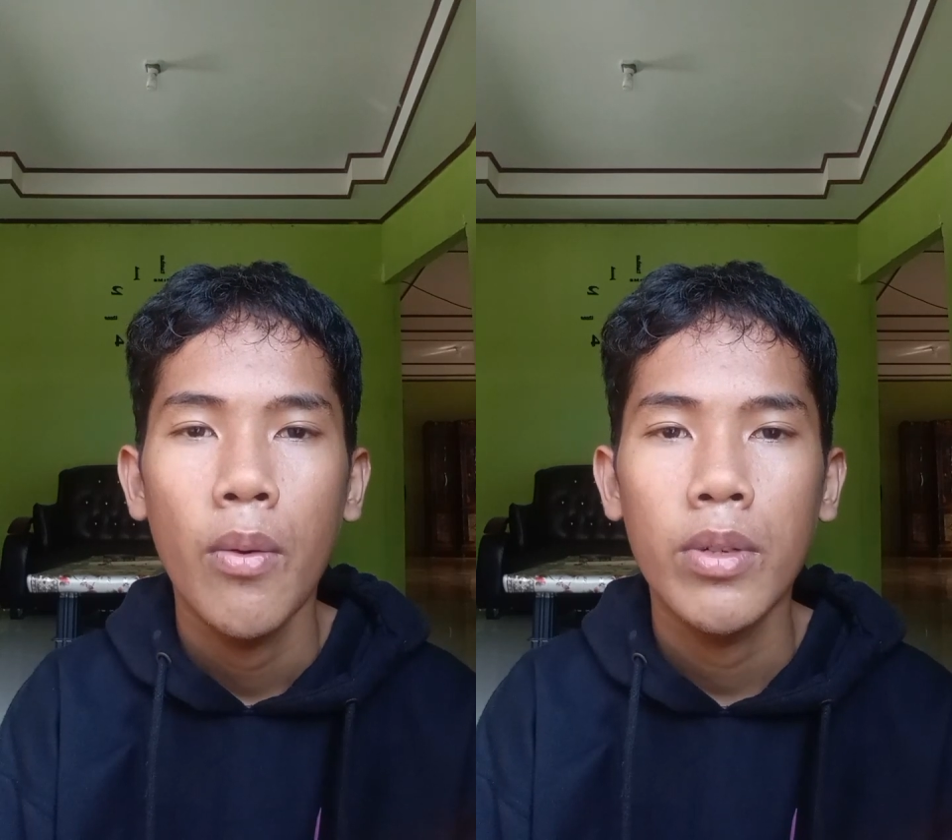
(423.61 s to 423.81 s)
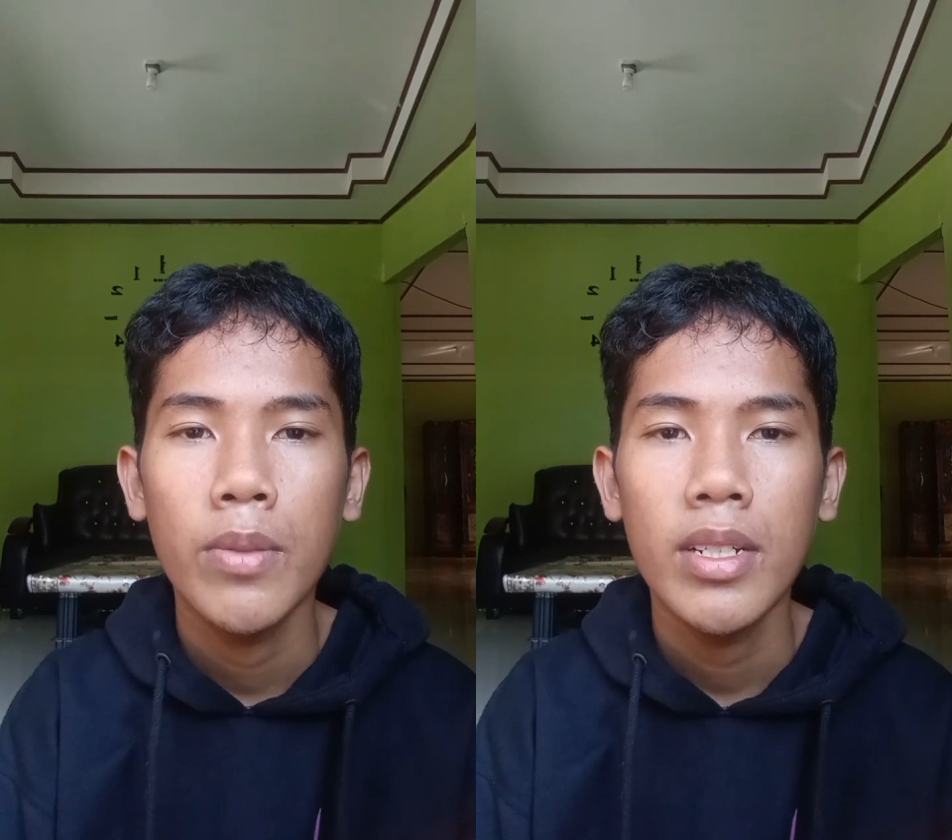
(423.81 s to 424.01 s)

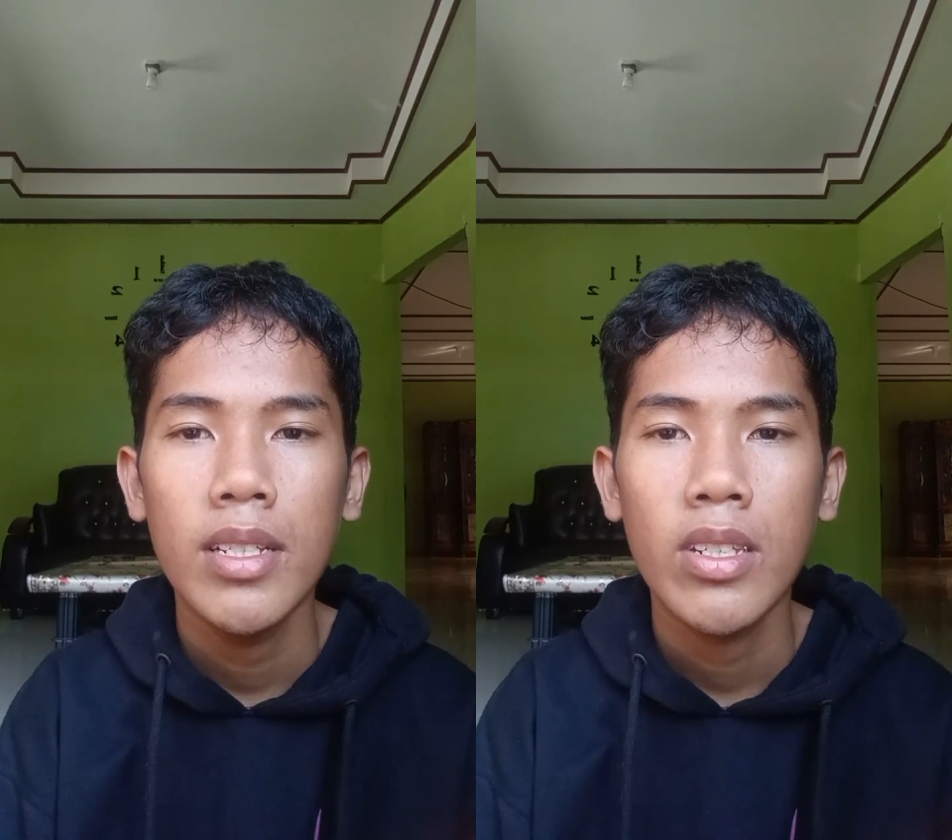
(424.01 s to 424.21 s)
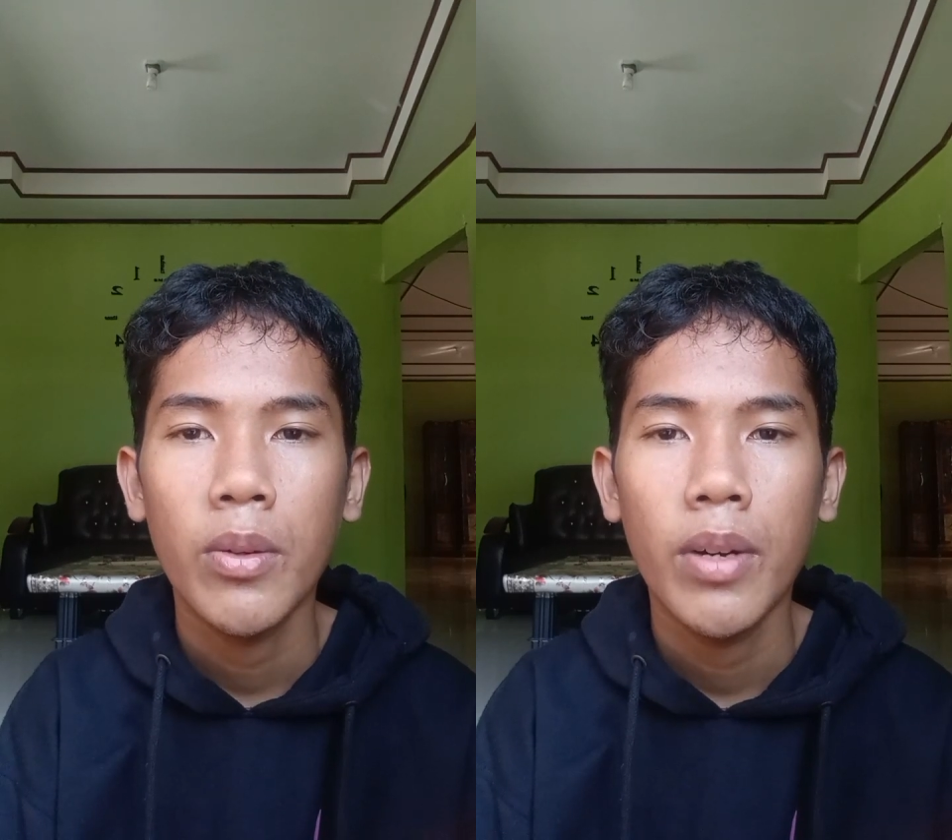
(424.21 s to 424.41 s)

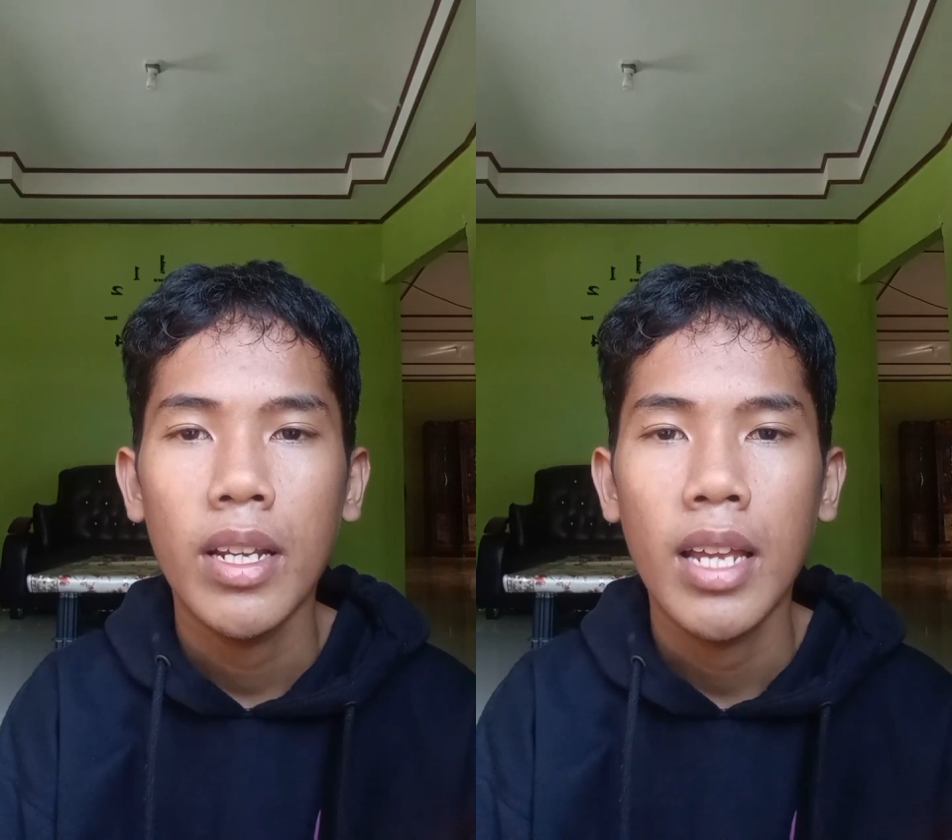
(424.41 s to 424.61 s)
woodman terrain.